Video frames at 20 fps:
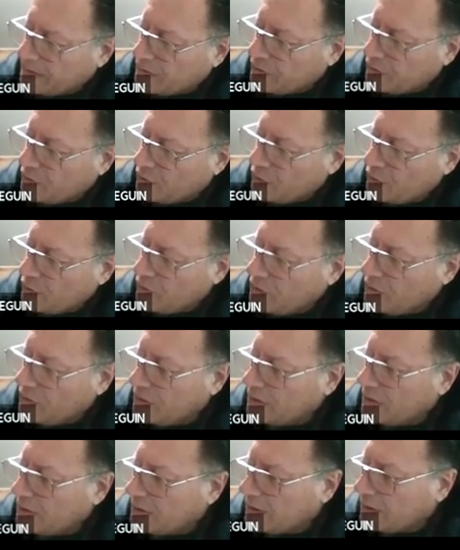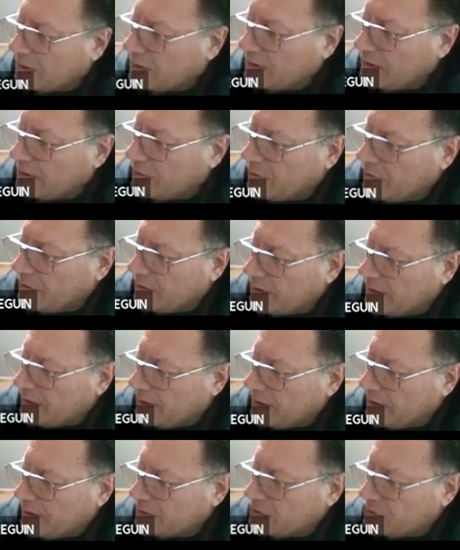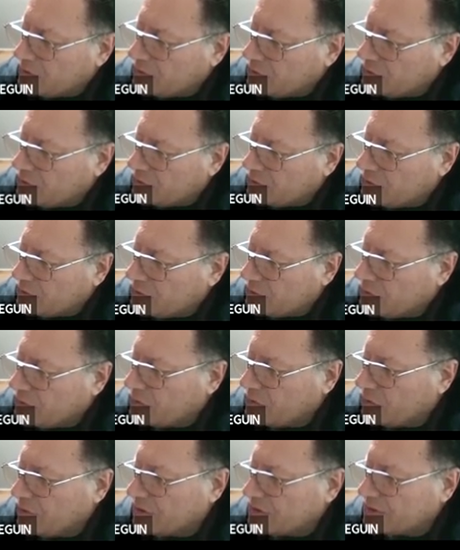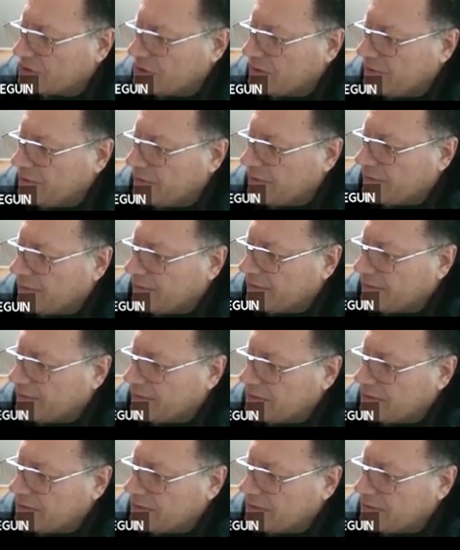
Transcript: to, and then we're going to switch the verb.